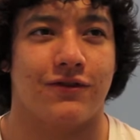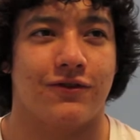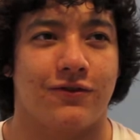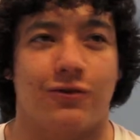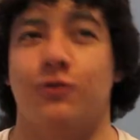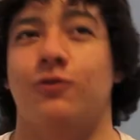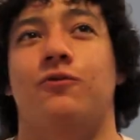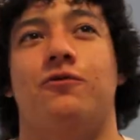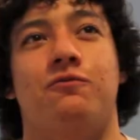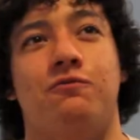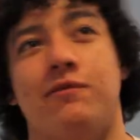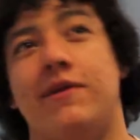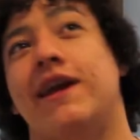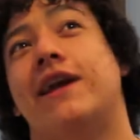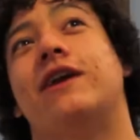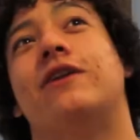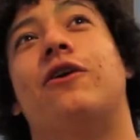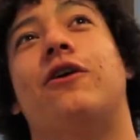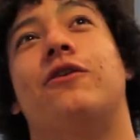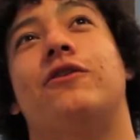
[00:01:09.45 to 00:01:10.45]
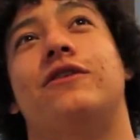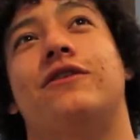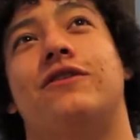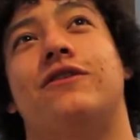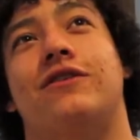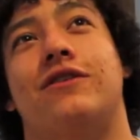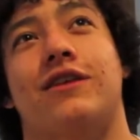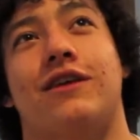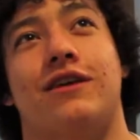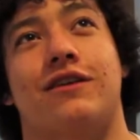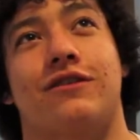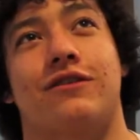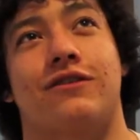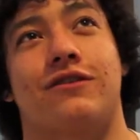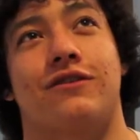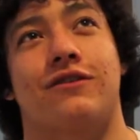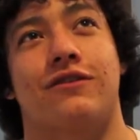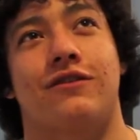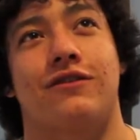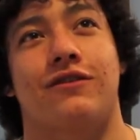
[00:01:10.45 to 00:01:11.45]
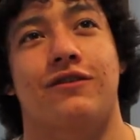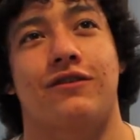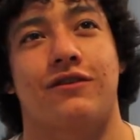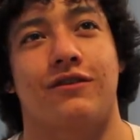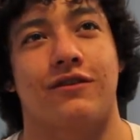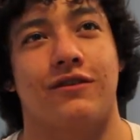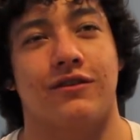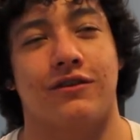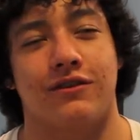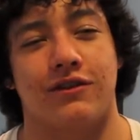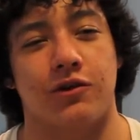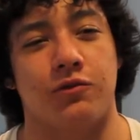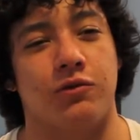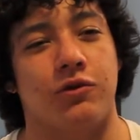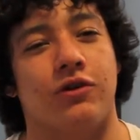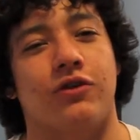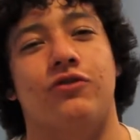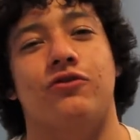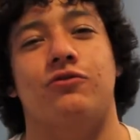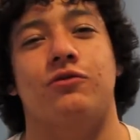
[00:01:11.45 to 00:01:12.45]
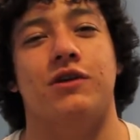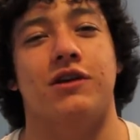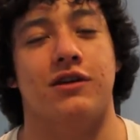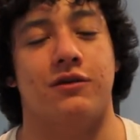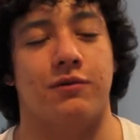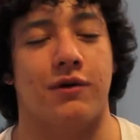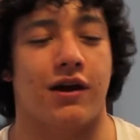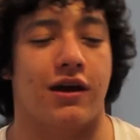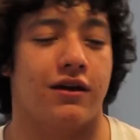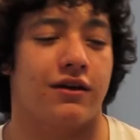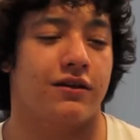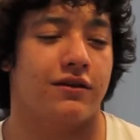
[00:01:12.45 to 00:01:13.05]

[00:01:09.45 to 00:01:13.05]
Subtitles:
to have made all these things that we were intrigued by. I